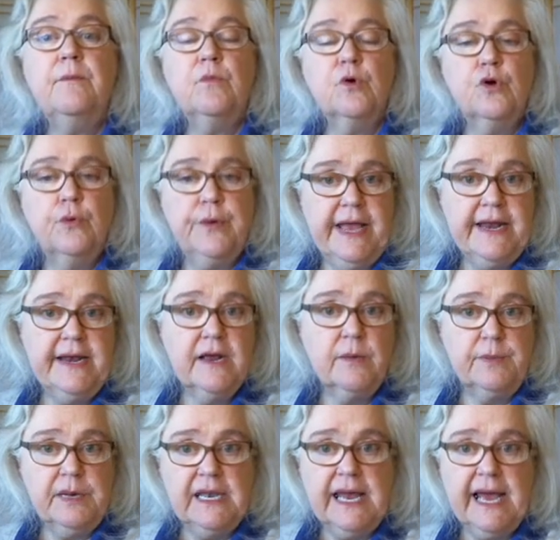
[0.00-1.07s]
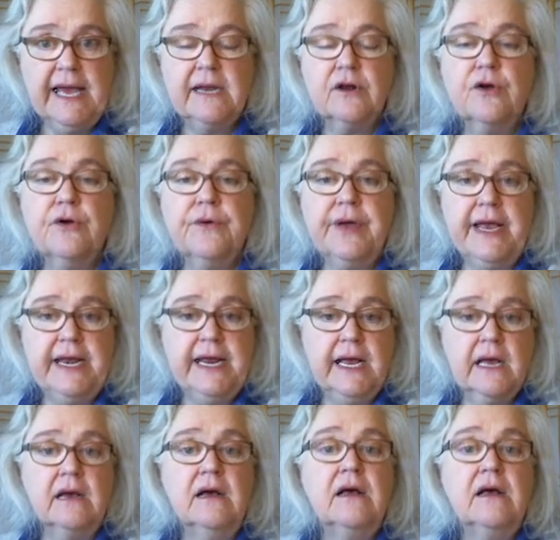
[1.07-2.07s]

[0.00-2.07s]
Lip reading: creating a plan, creating